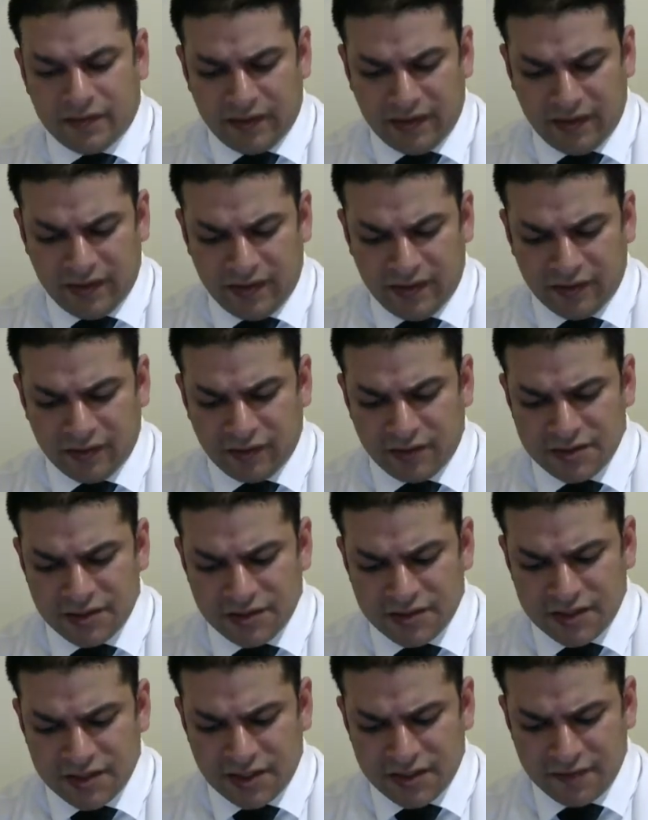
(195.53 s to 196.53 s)
and it also
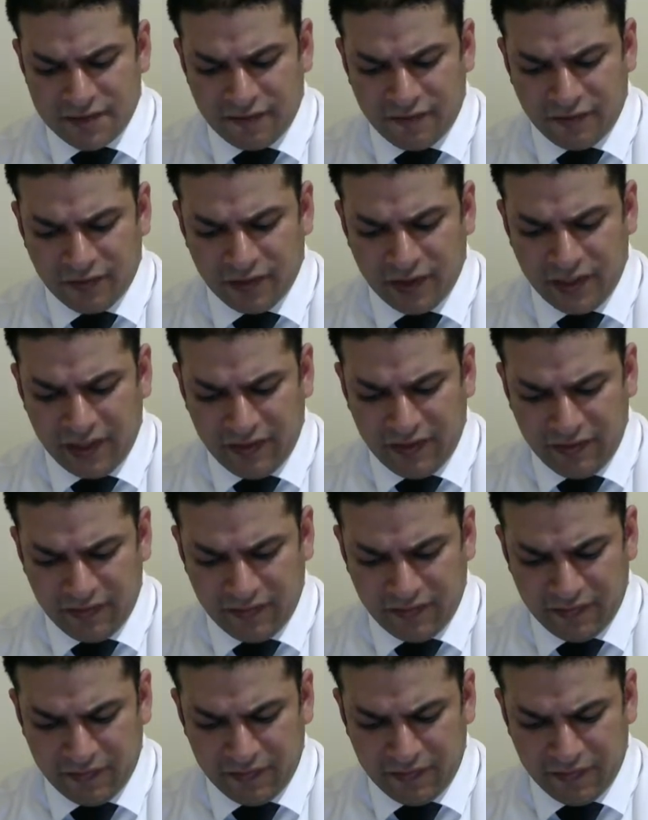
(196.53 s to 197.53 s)
says
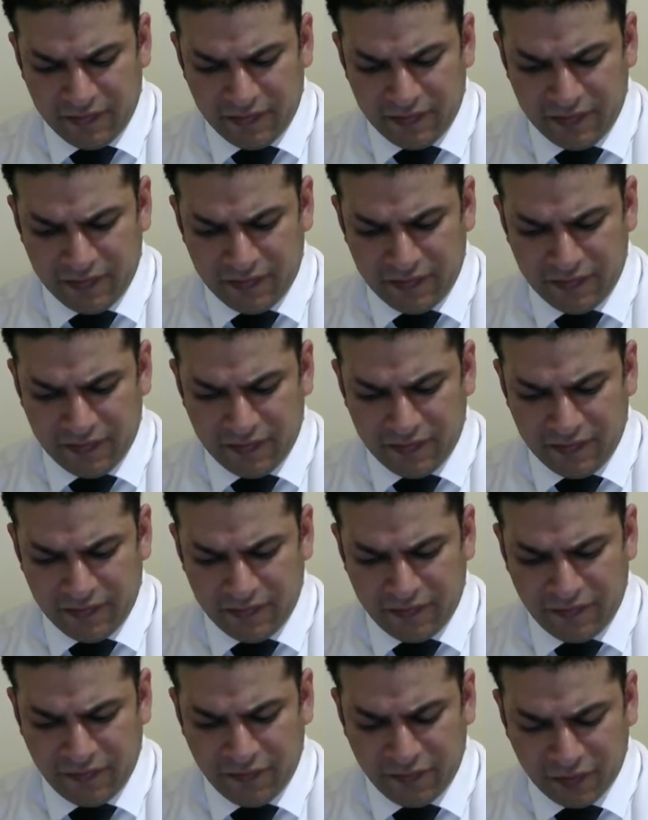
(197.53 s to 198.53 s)

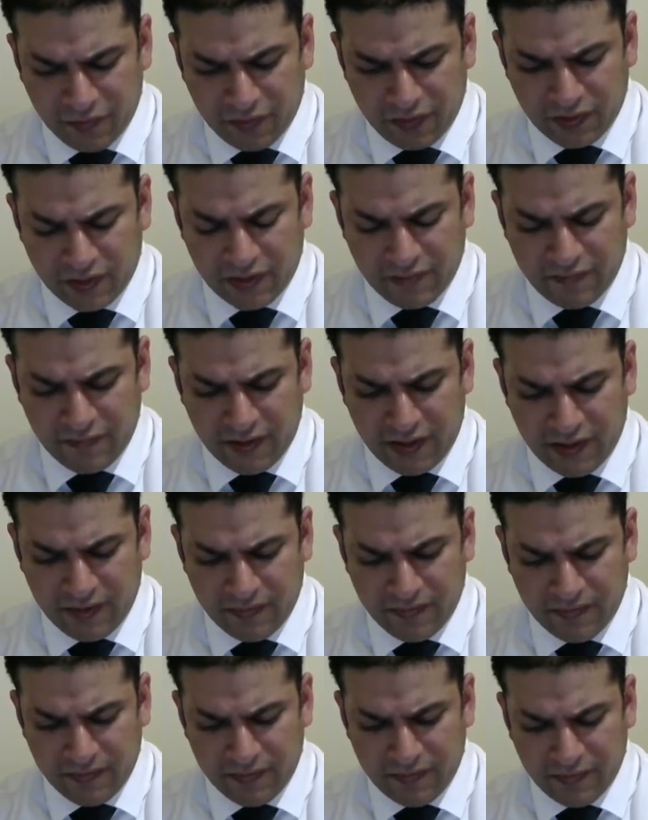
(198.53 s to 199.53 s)
44 of
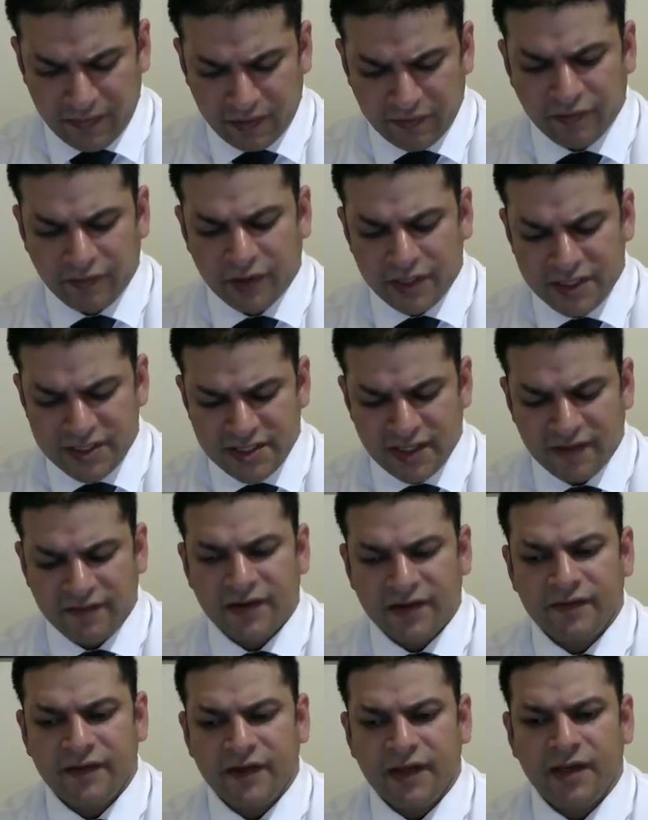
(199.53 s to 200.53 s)
them, or 47
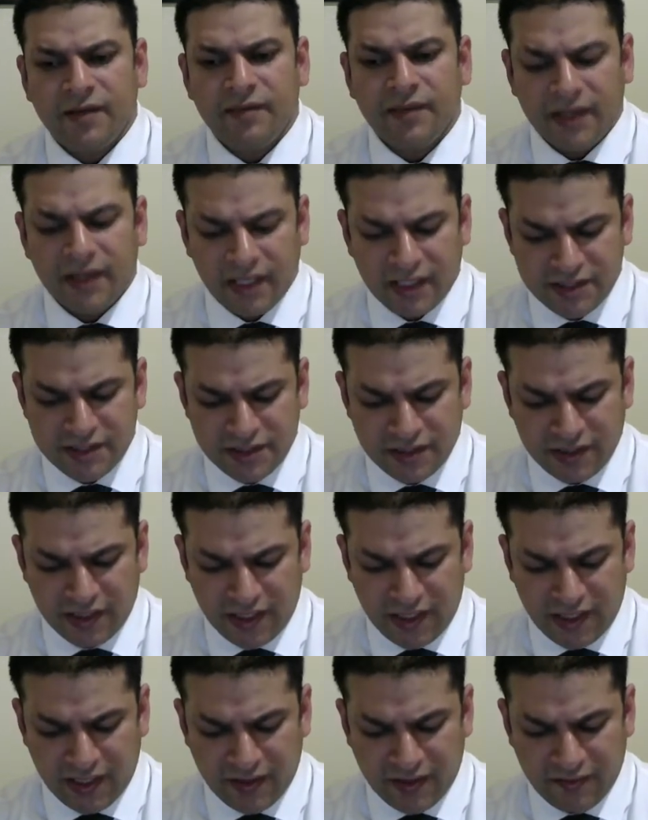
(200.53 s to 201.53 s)
of them, actually
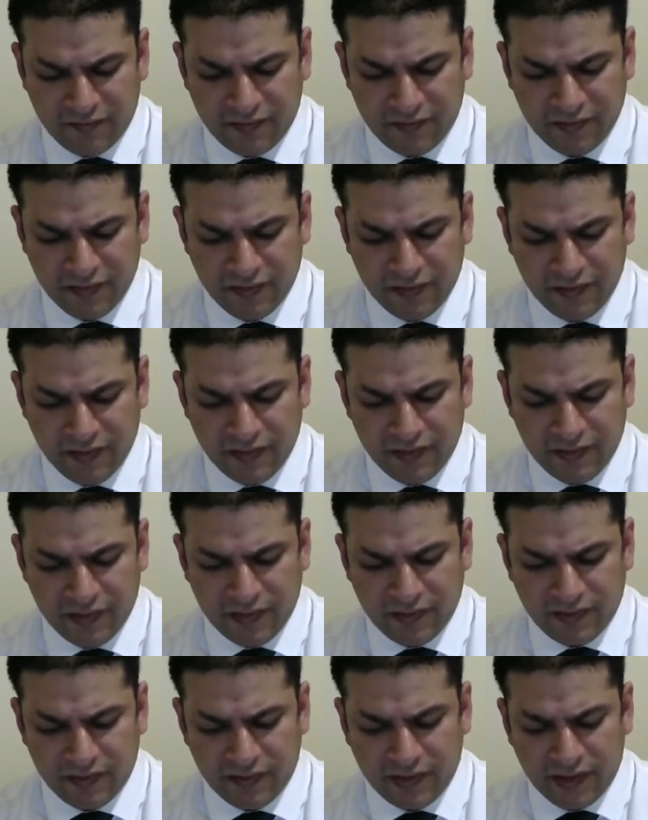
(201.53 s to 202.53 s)
have
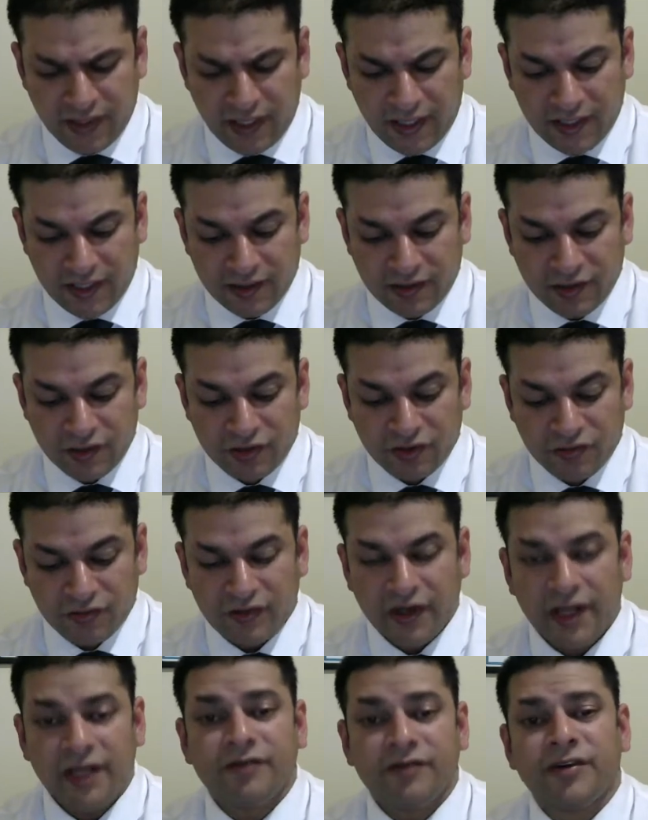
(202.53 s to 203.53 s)
got a
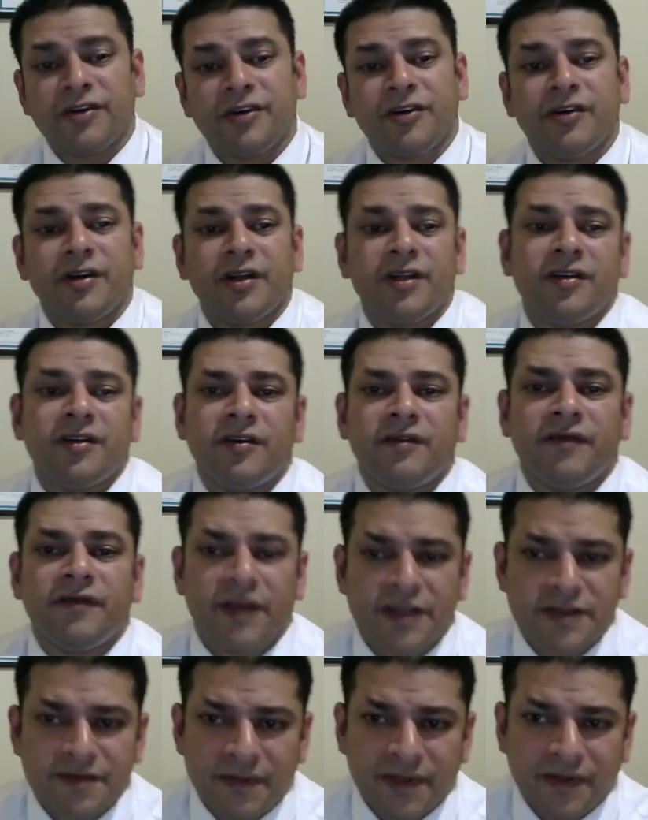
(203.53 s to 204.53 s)
great return on their
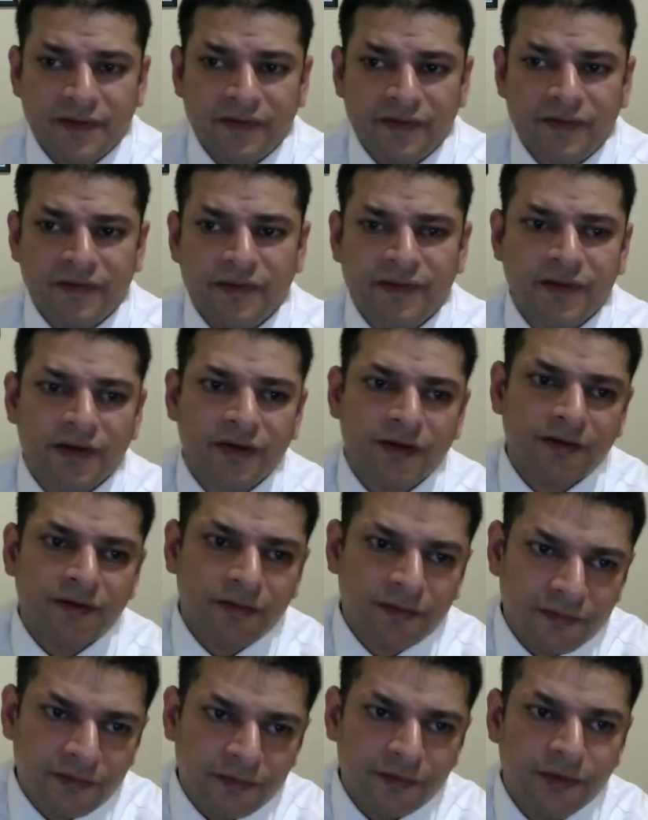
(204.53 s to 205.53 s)
investment. So
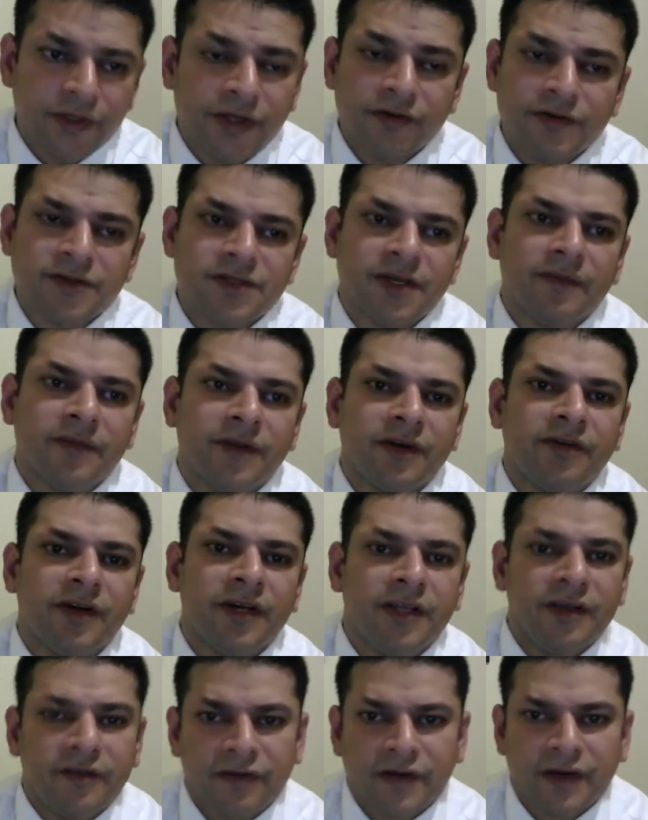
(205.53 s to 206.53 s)
we're doing something right.
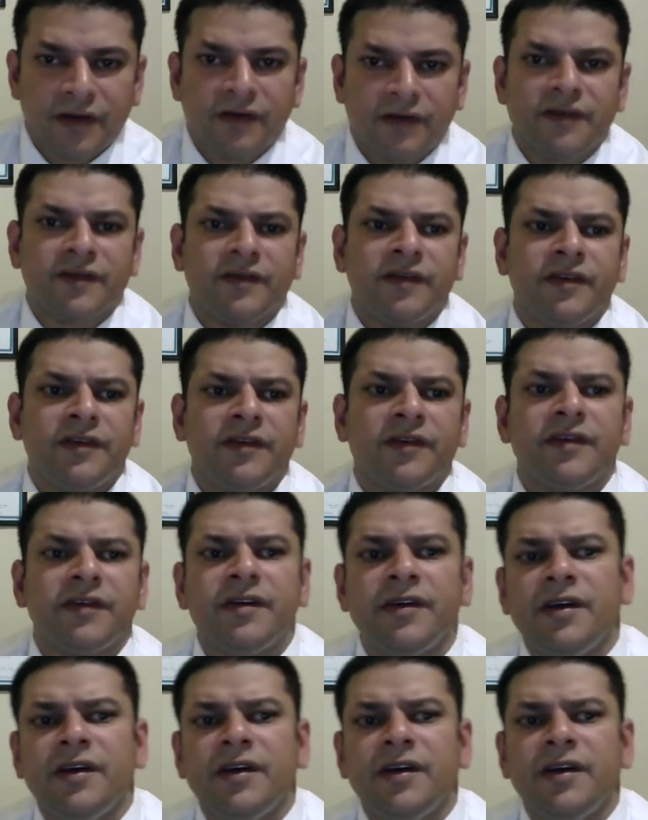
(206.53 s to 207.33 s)
You found us, didn't you?